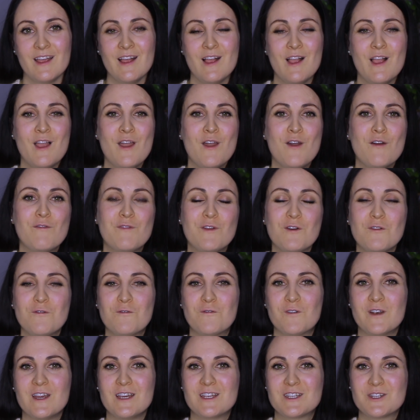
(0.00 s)
Feel
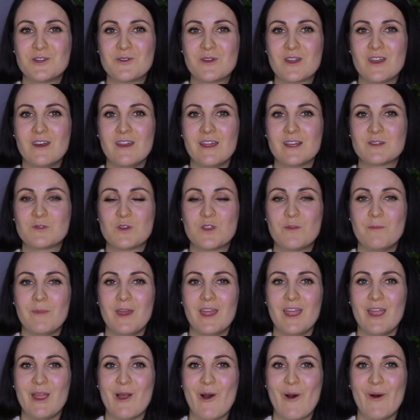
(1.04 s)
free to connect with
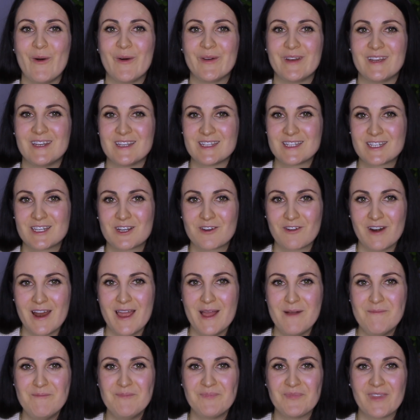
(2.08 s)
me on
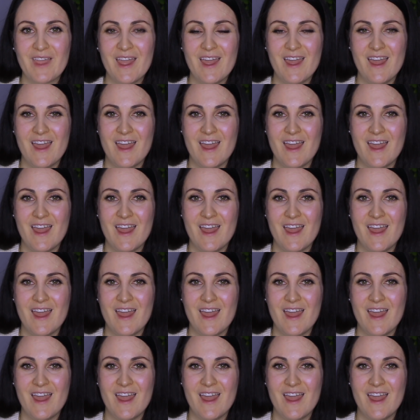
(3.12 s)
Instagram,